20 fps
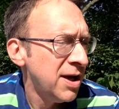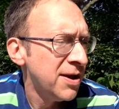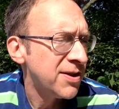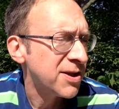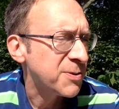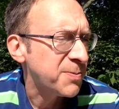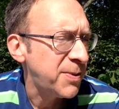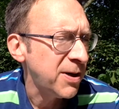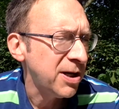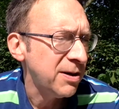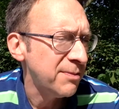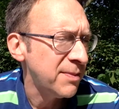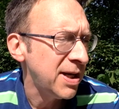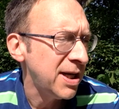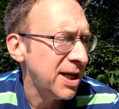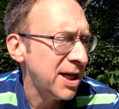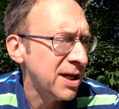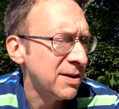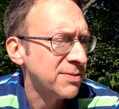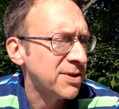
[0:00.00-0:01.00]
The spirit
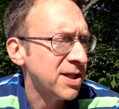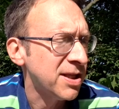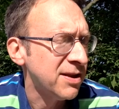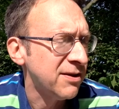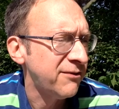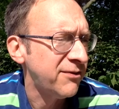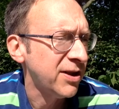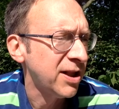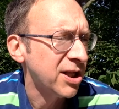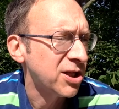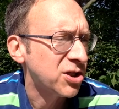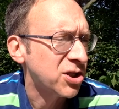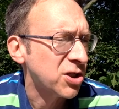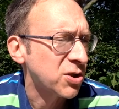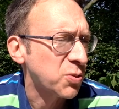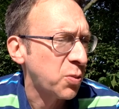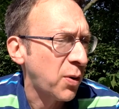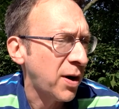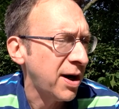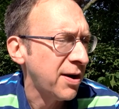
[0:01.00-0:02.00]
mediums in the
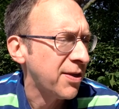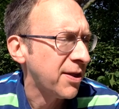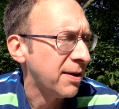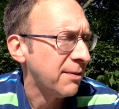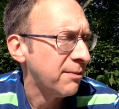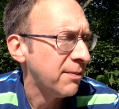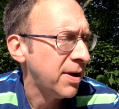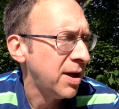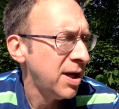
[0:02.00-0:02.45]
villages wear them.